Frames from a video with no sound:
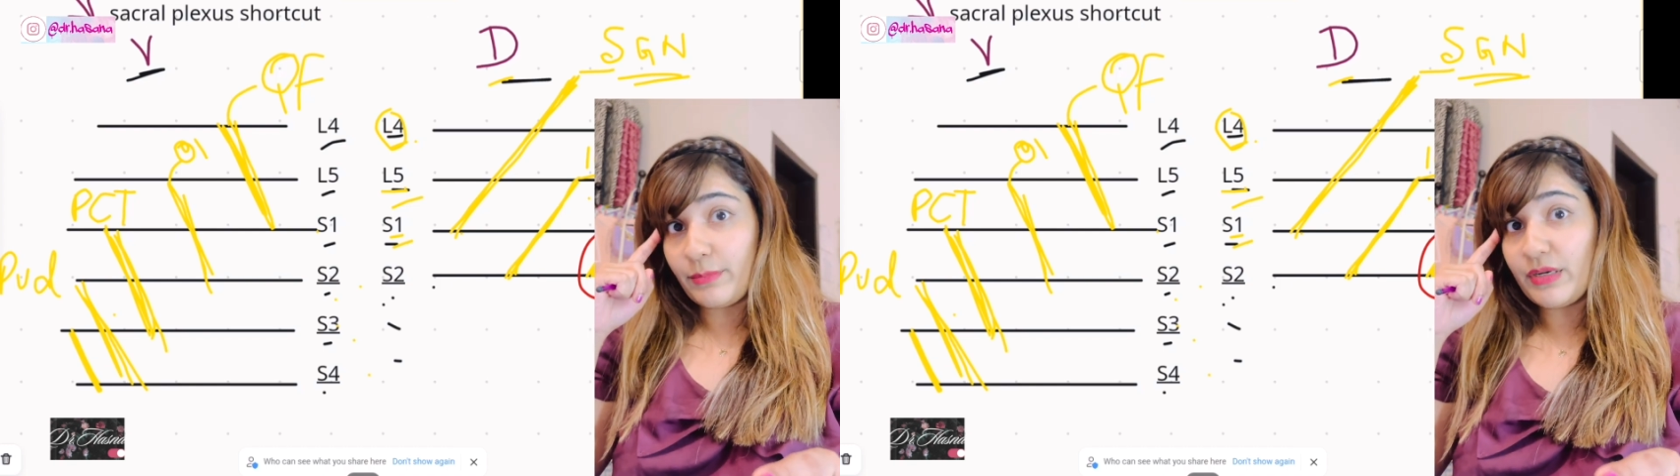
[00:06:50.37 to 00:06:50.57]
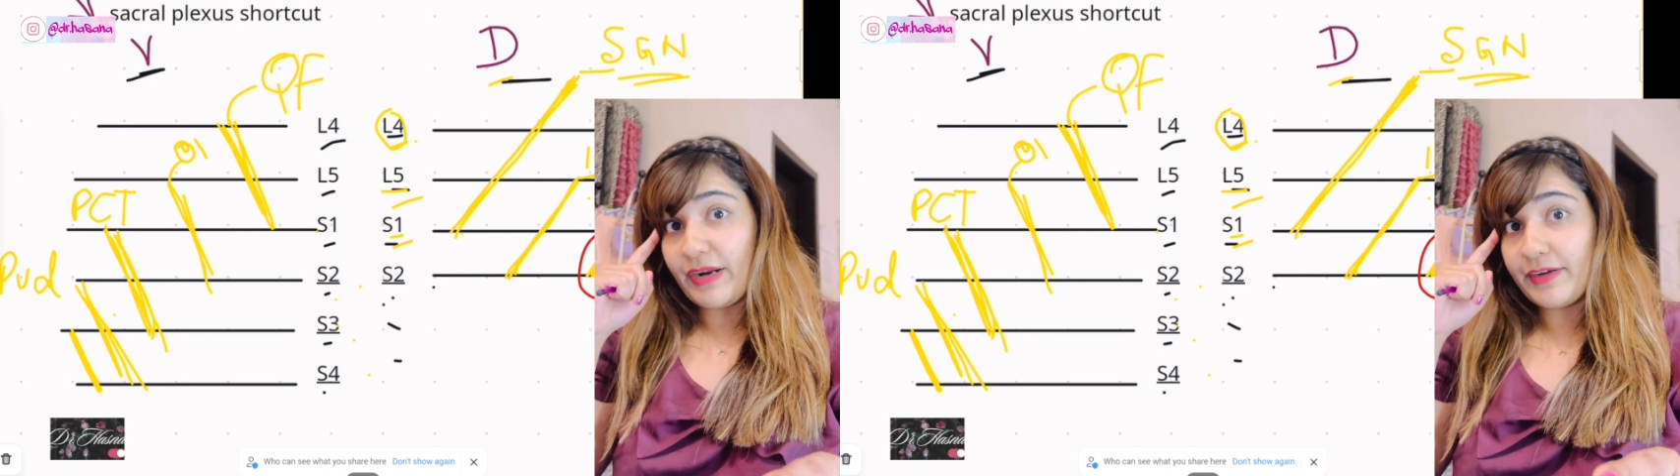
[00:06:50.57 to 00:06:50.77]

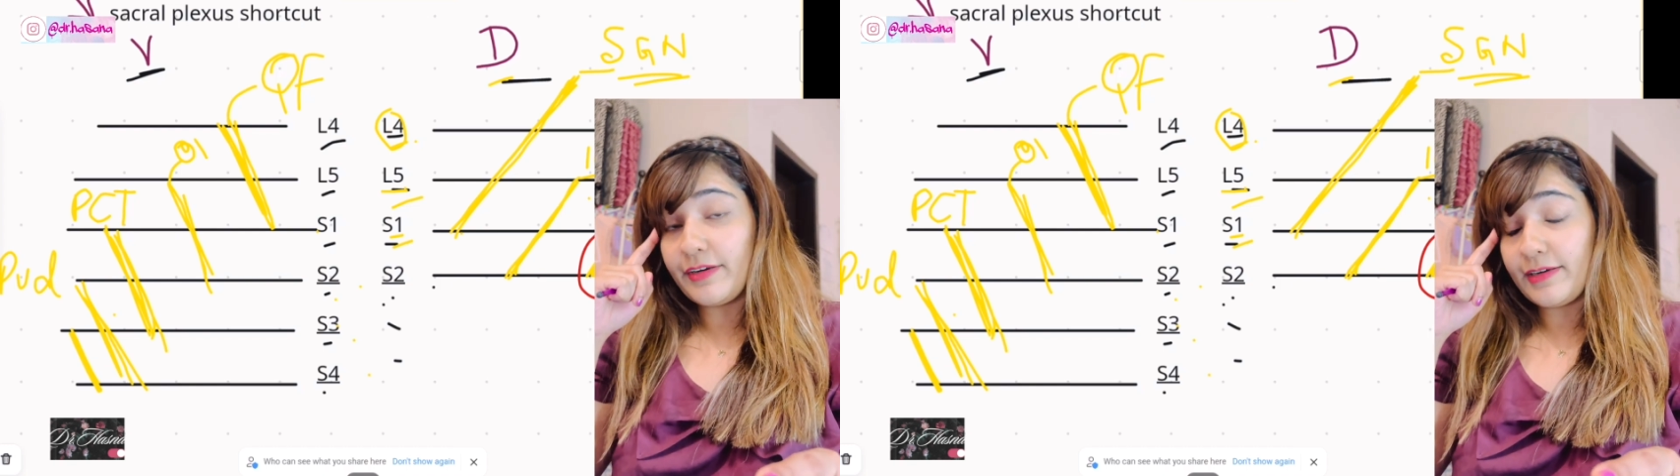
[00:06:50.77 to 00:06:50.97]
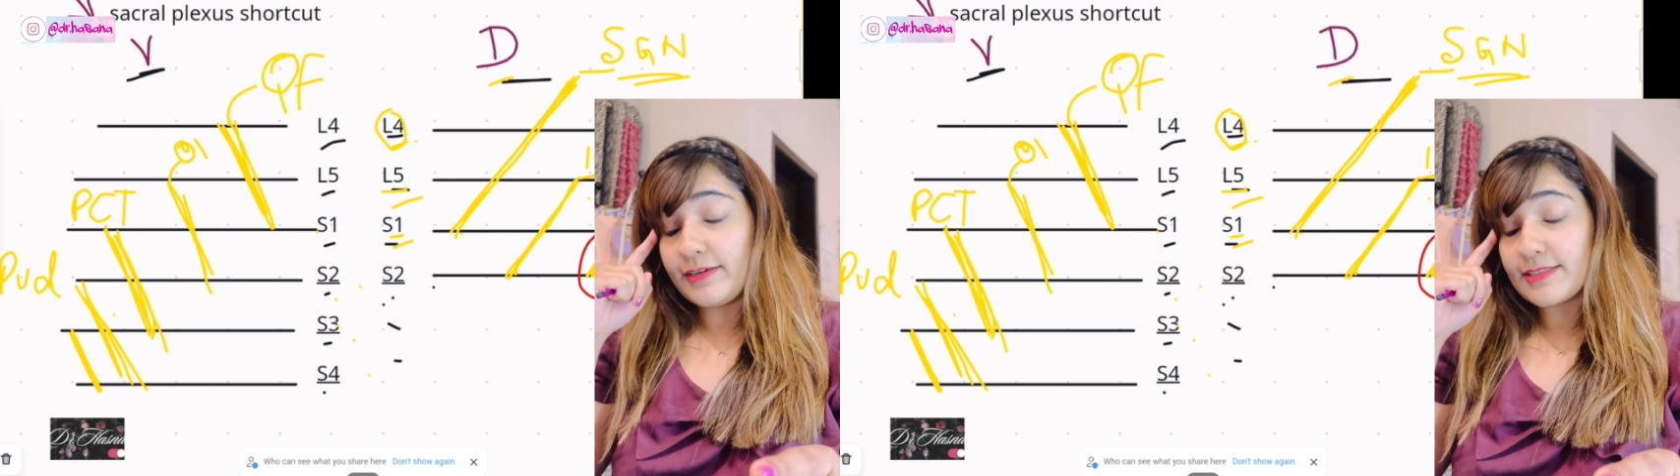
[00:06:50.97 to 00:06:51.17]

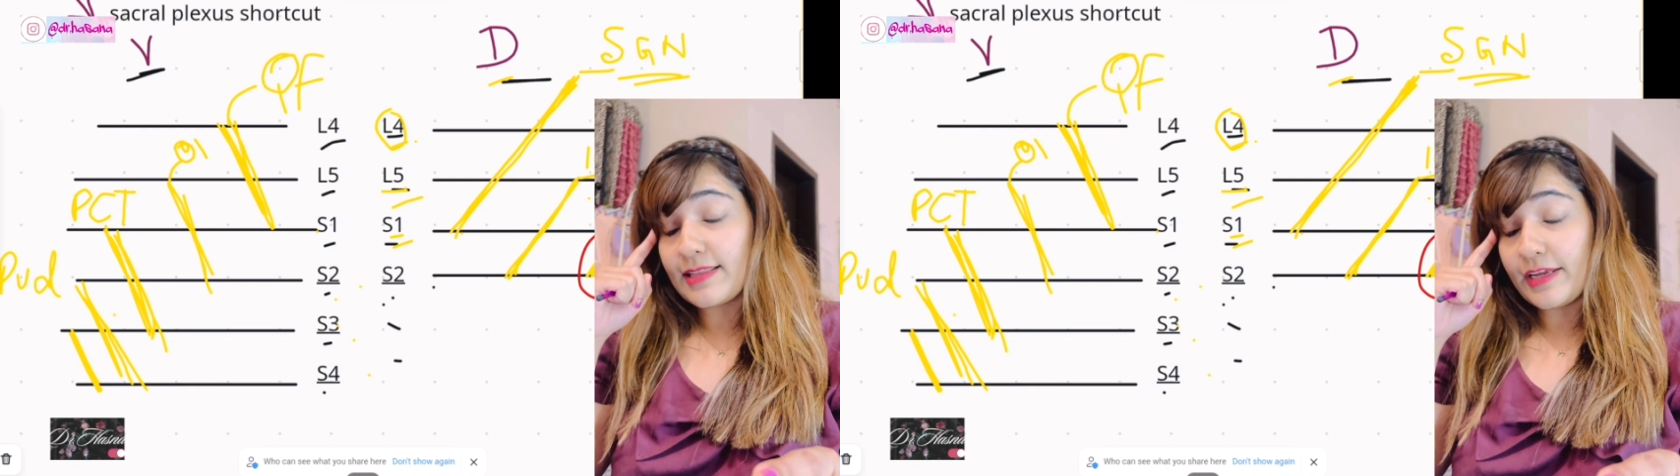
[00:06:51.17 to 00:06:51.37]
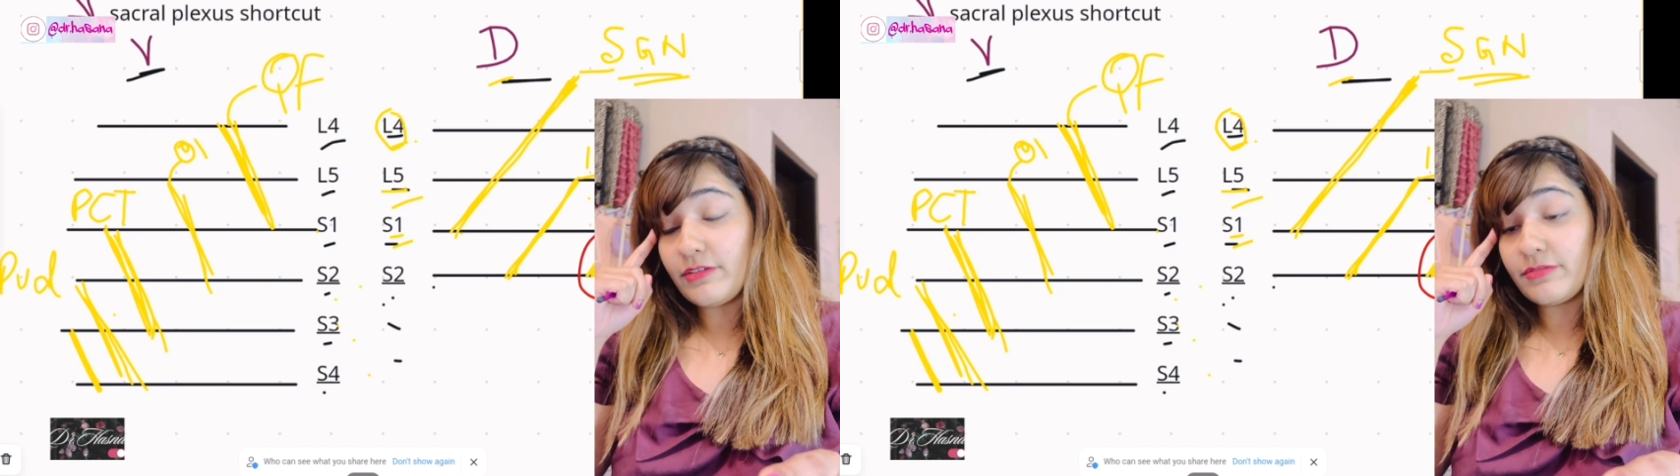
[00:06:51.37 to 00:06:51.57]
double-minded in its
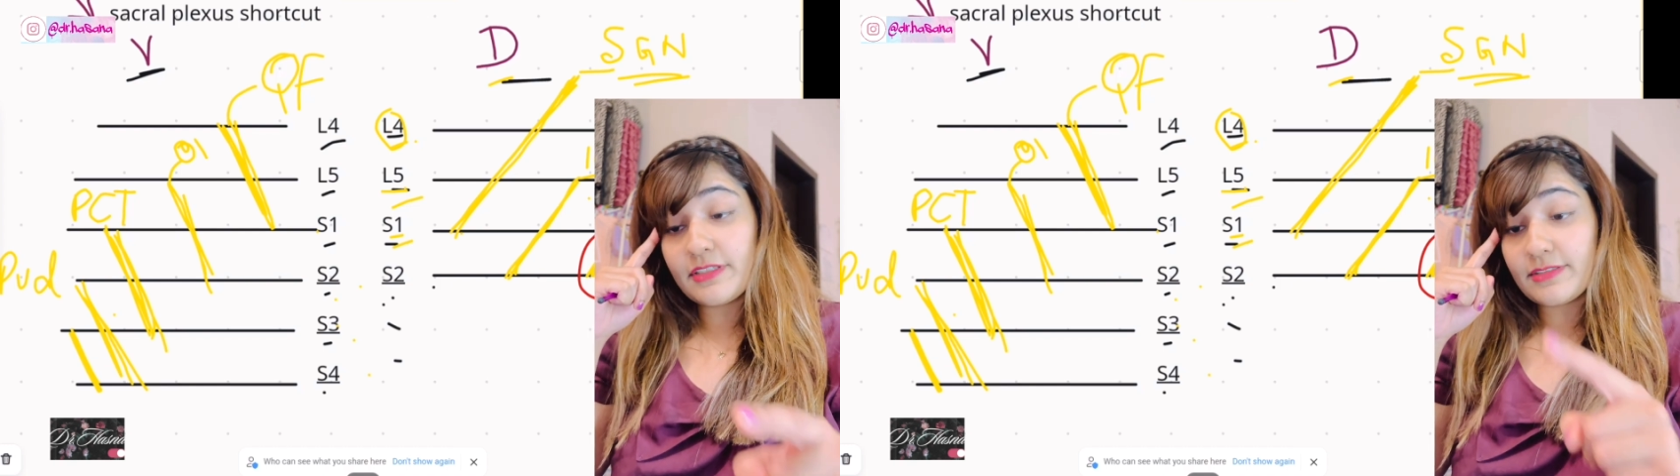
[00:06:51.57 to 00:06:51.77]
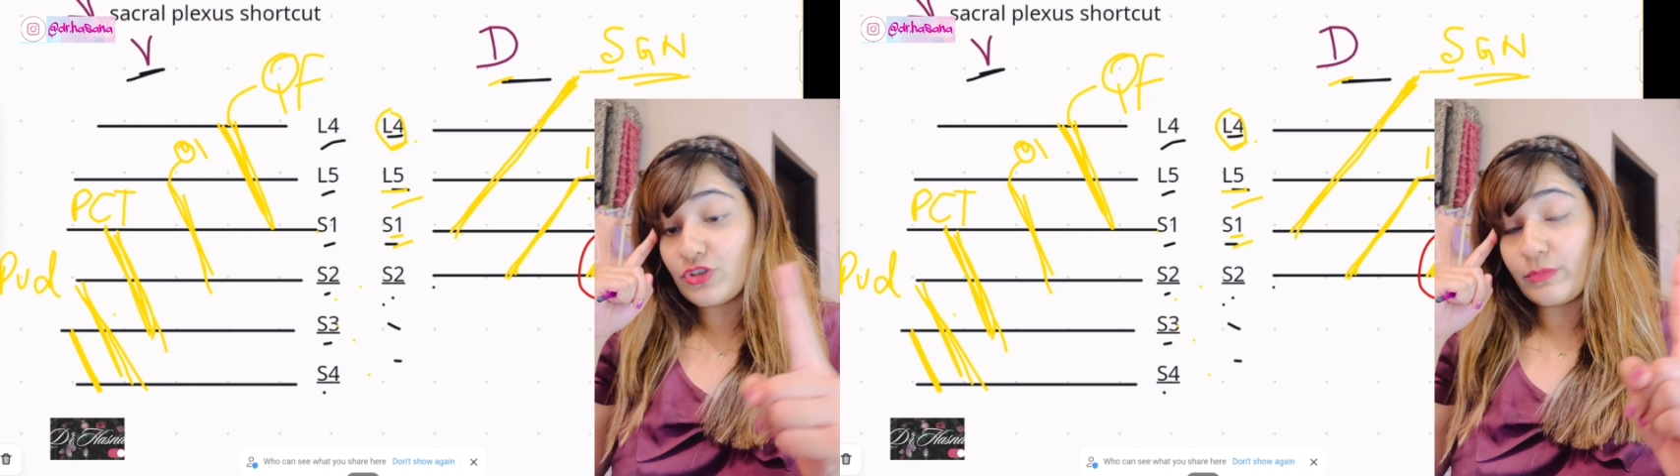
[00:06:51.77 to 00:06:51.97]
life
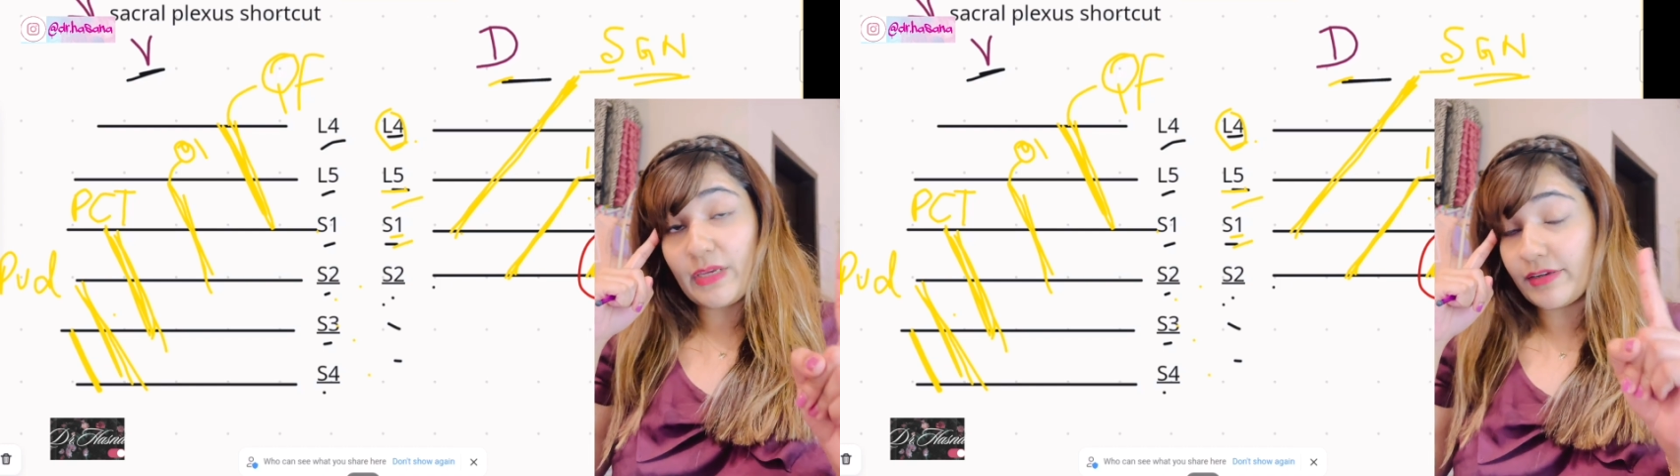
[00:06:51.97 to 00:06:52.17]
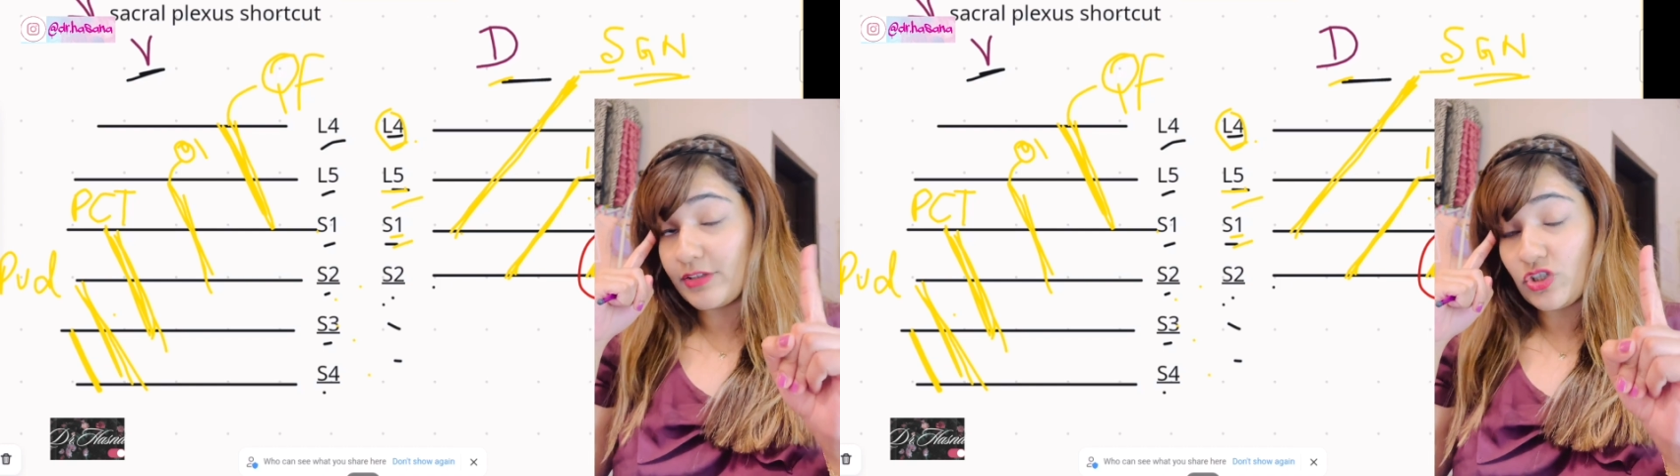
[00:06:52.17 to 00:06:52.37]
decision
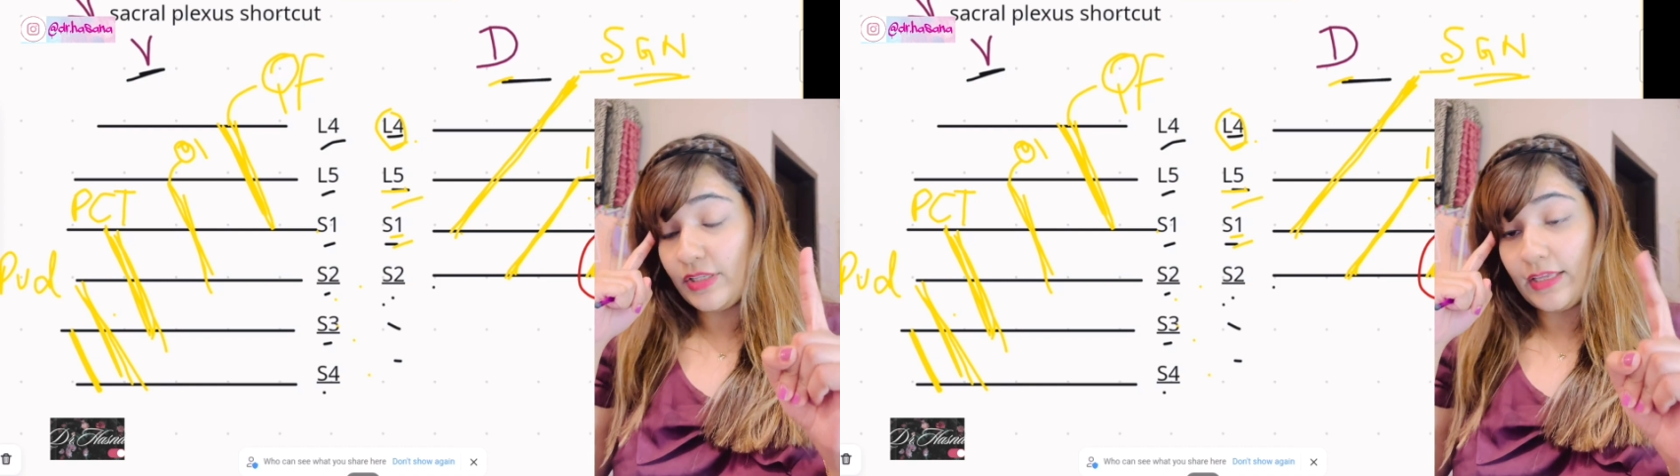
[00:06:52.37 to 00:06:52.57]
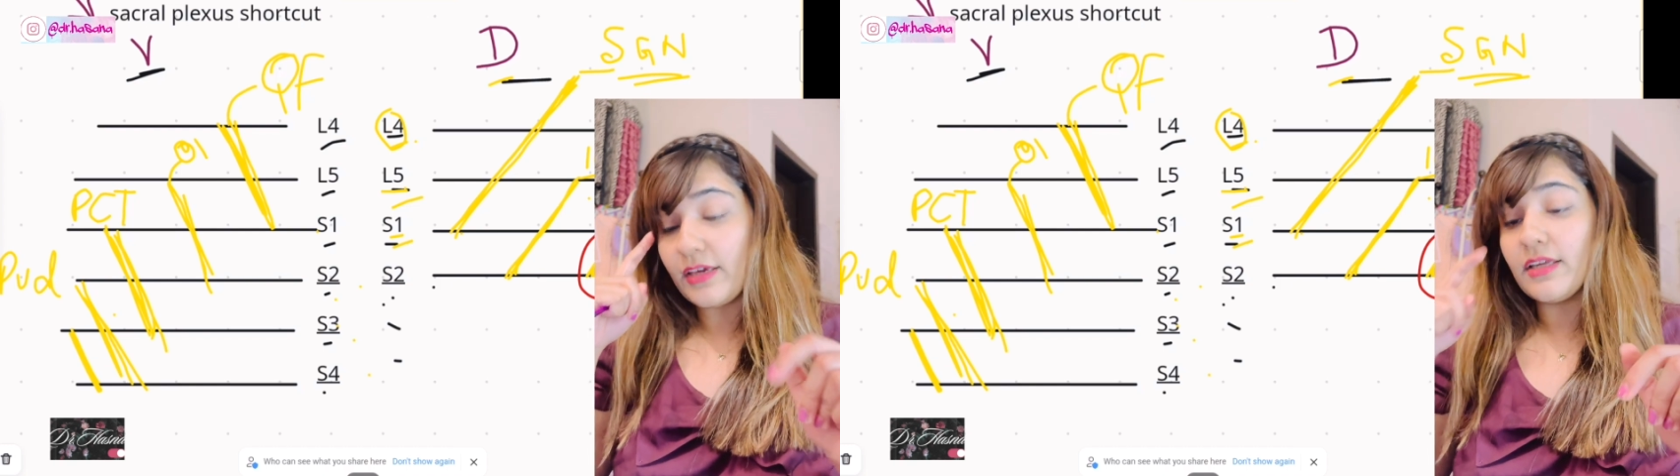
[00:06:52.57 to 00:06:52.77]
maker achhi
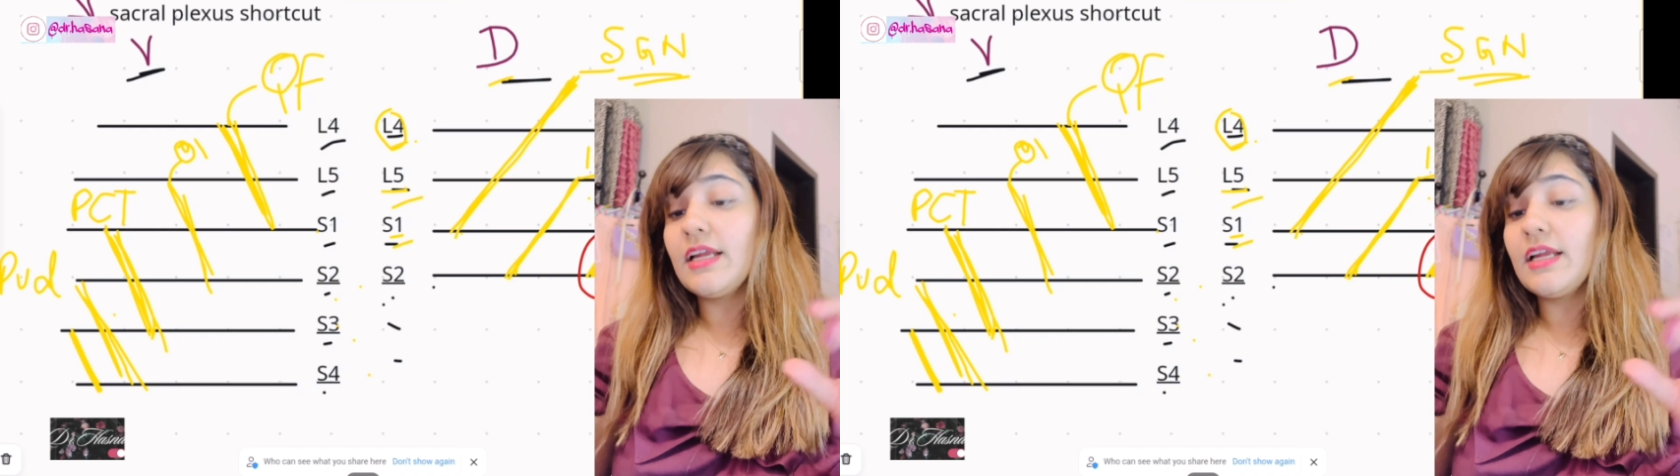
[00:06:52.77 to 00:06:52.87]
nahi